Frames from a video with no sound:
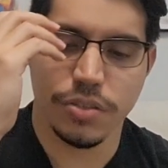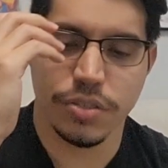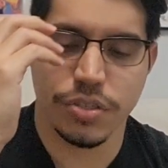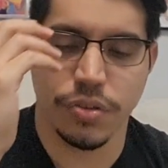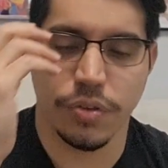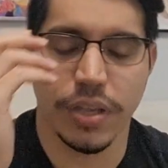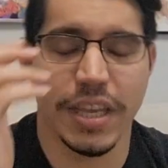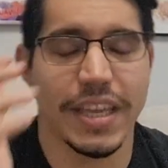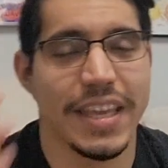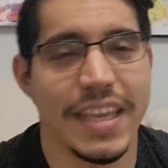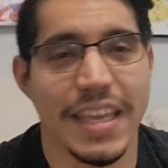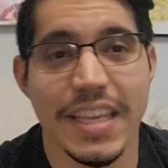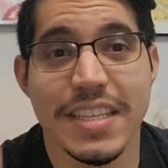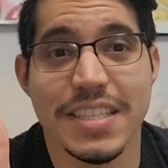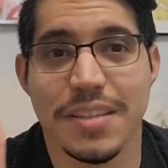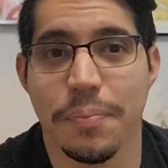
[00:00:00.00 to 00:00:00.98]
So
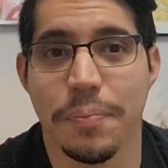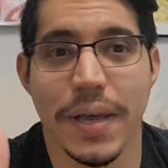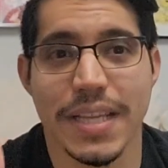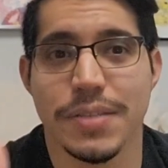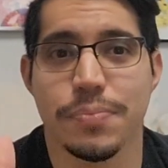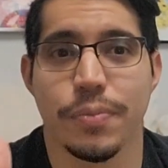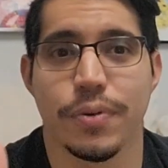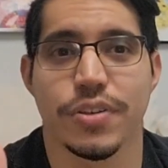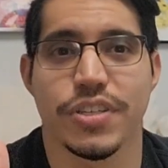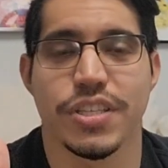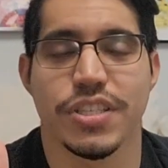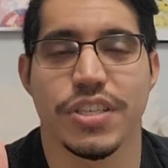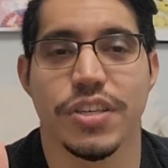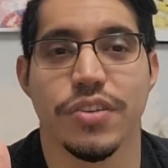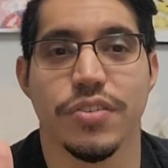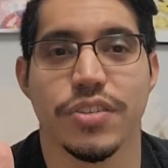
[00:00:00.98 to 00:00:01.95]
he's the best
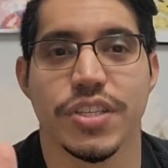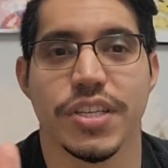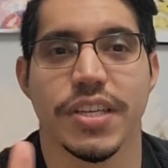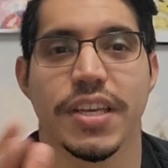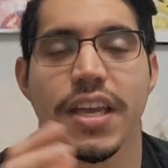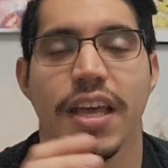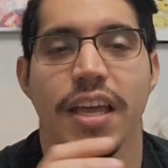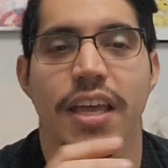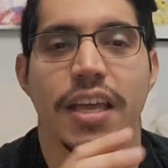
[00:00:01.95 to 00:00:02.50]
person to use it.